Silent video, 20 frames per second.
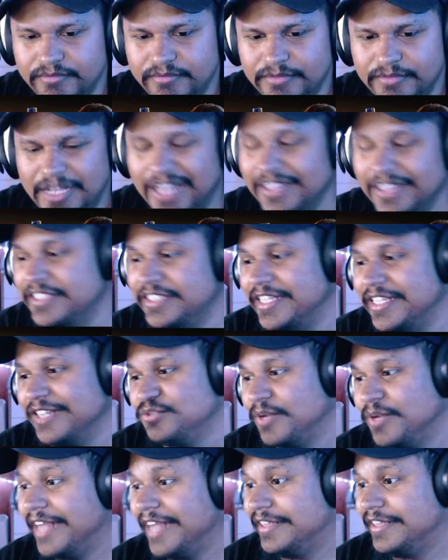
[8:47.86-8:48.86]
At least that's
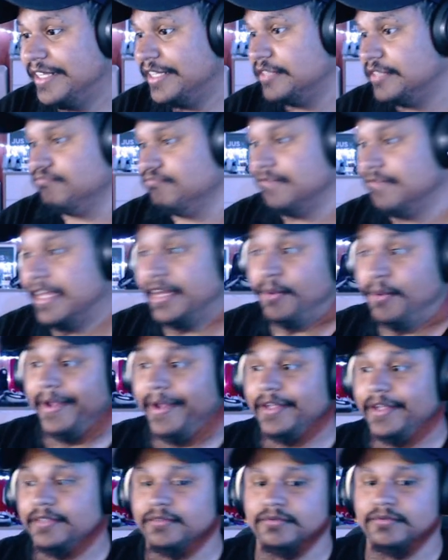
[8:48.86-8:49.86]
what I think, anyway.